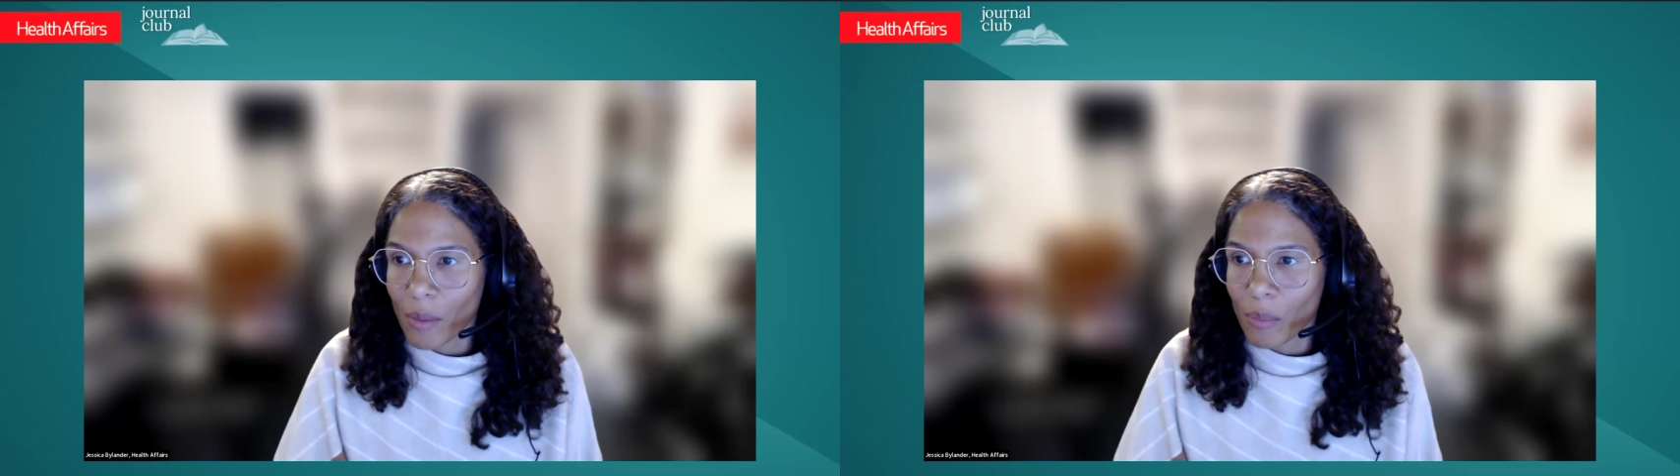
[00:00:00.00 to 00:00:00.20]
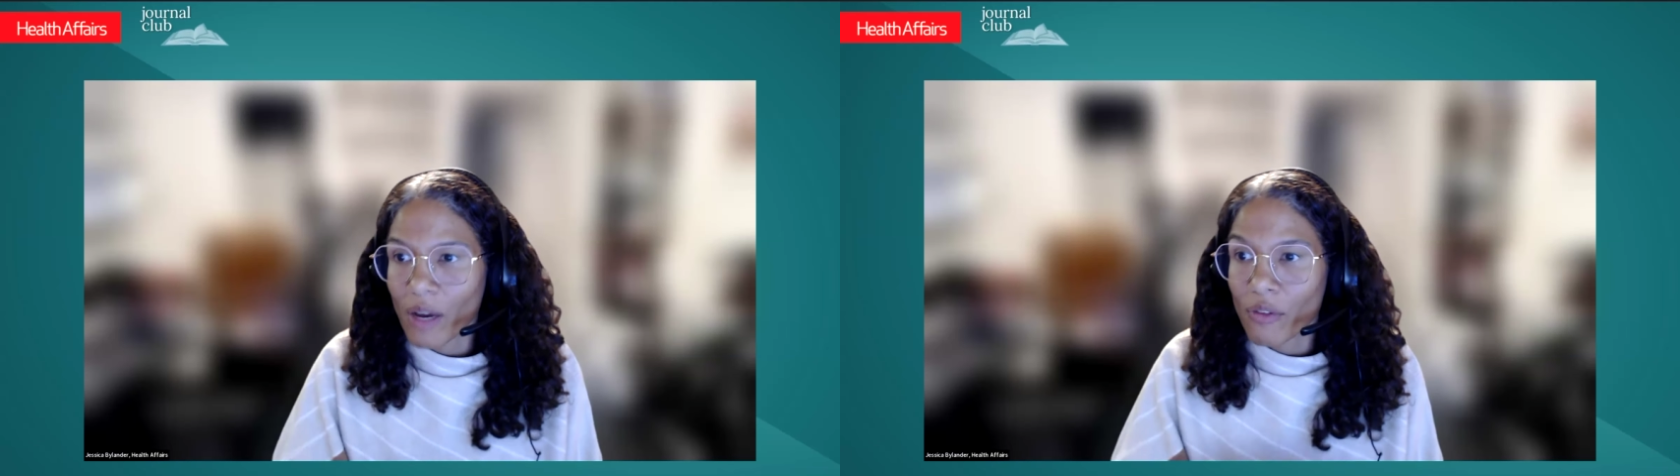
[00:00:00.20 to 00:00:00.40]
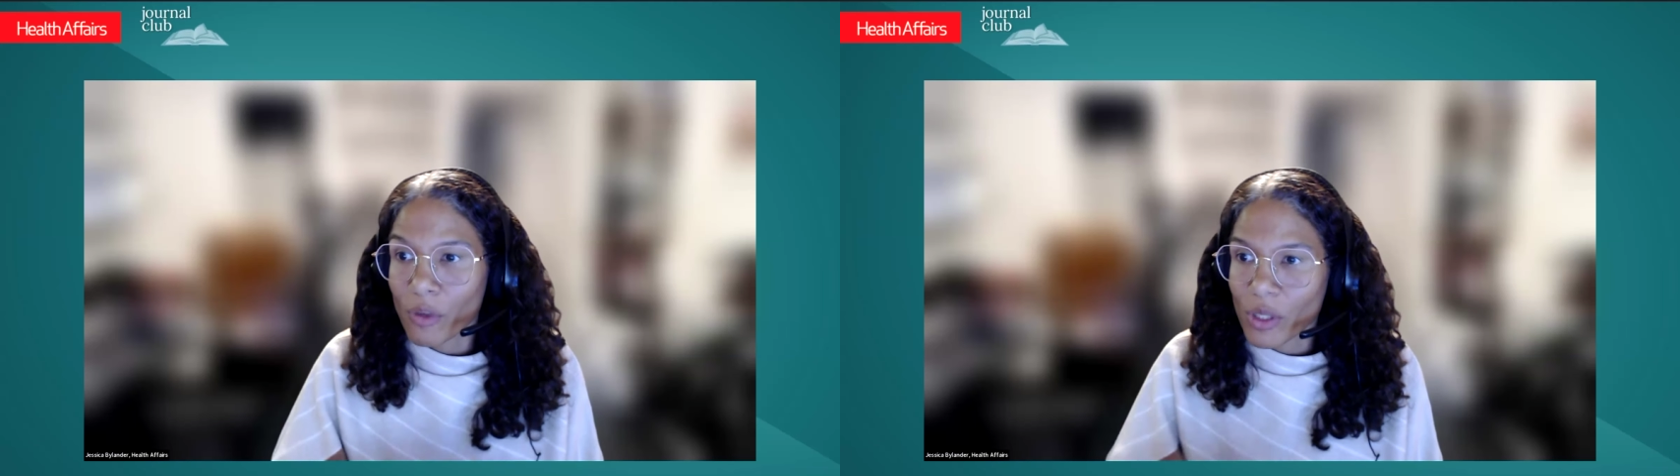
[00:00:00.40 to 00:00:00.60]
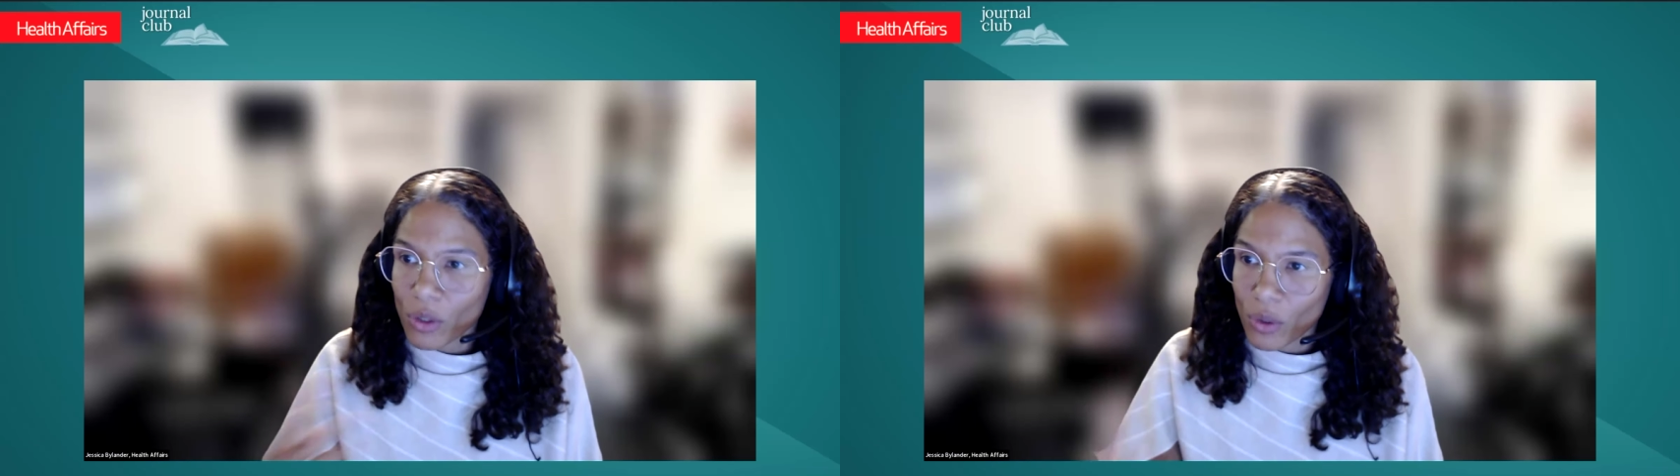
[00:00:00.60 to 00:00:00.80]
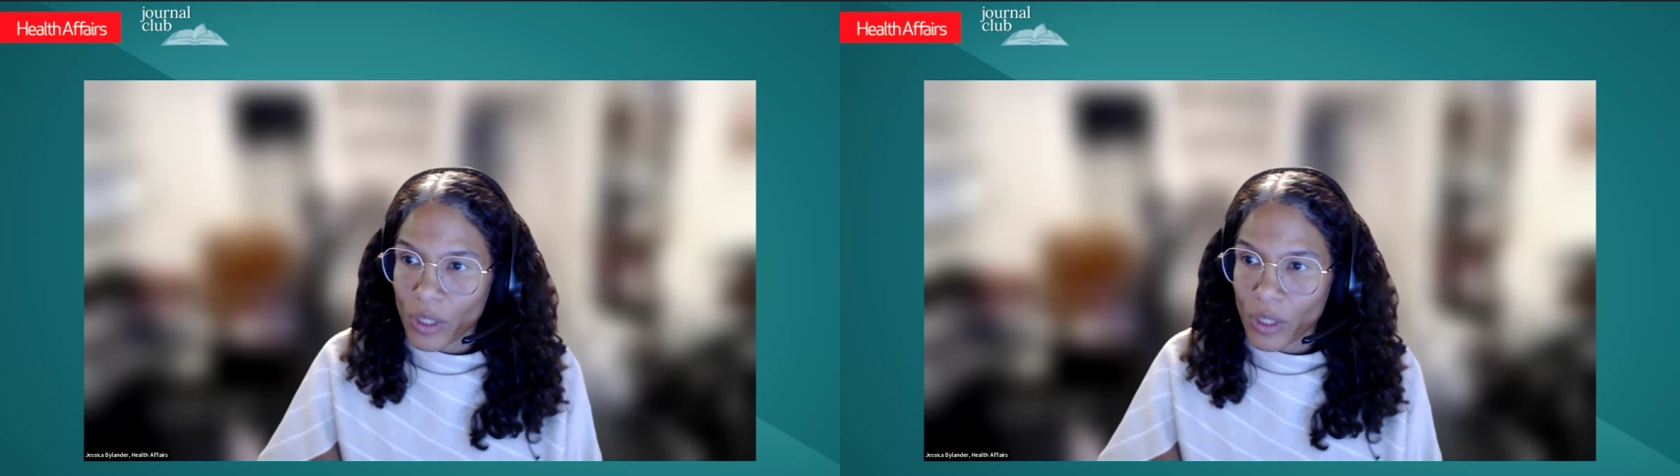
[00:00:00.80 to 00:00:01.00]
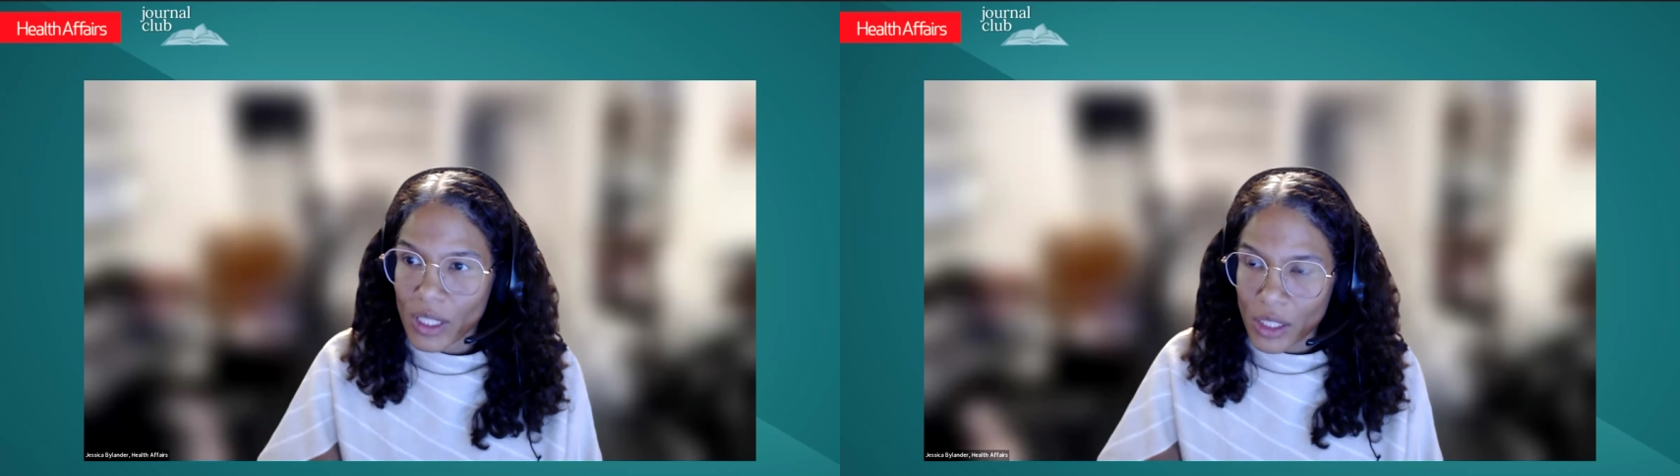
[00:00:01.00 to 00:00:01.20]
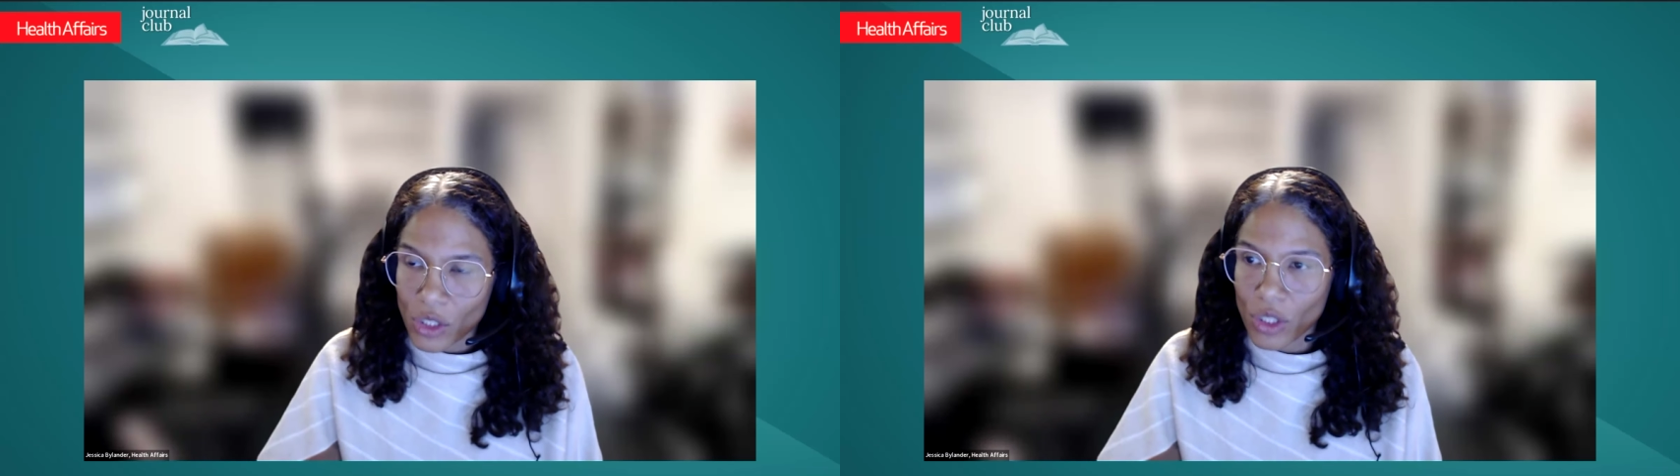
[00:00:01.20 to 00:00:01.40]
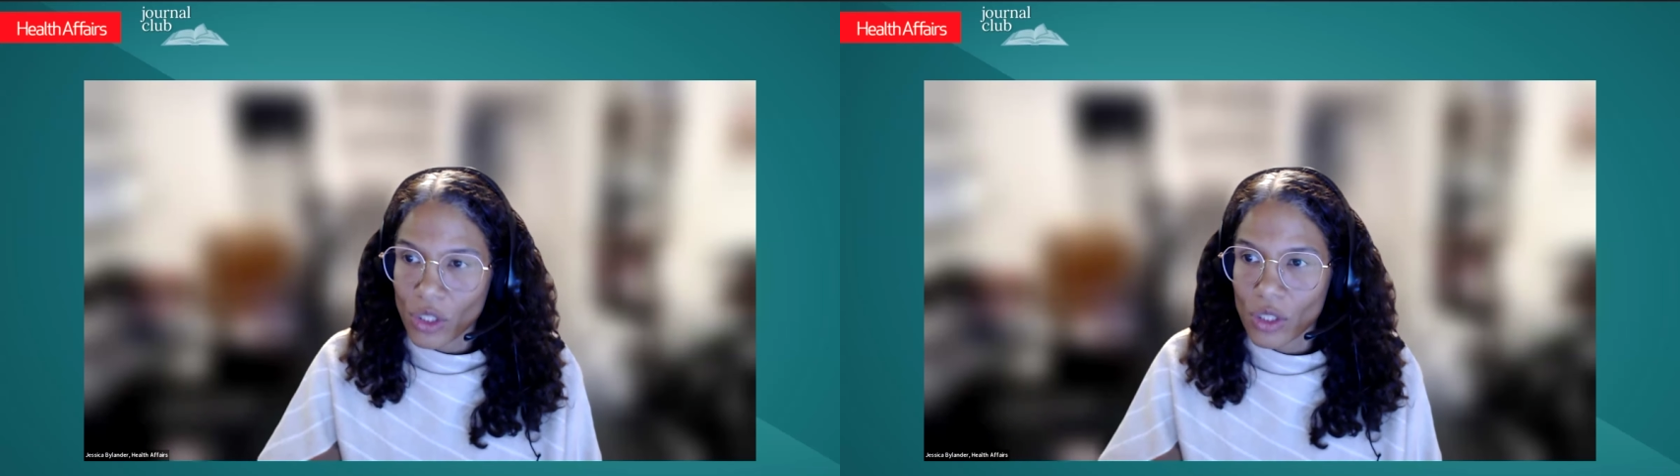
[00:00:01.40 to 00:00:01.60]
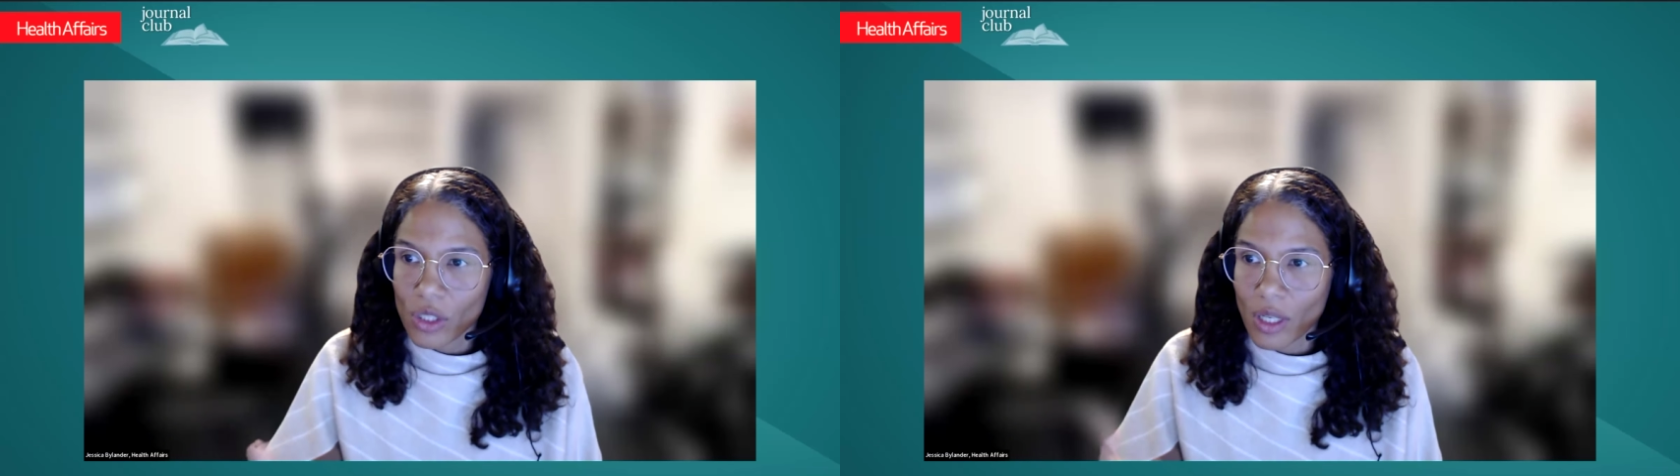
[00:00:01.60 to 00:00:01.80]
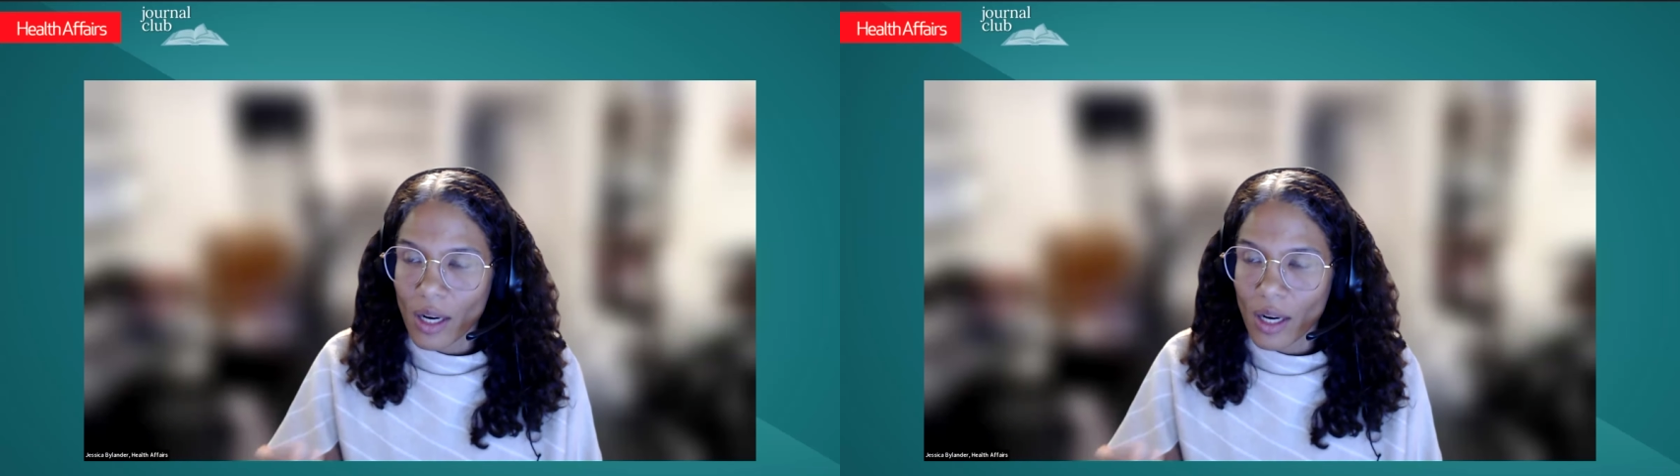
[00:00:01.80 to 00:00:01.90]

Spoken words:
governmental organizations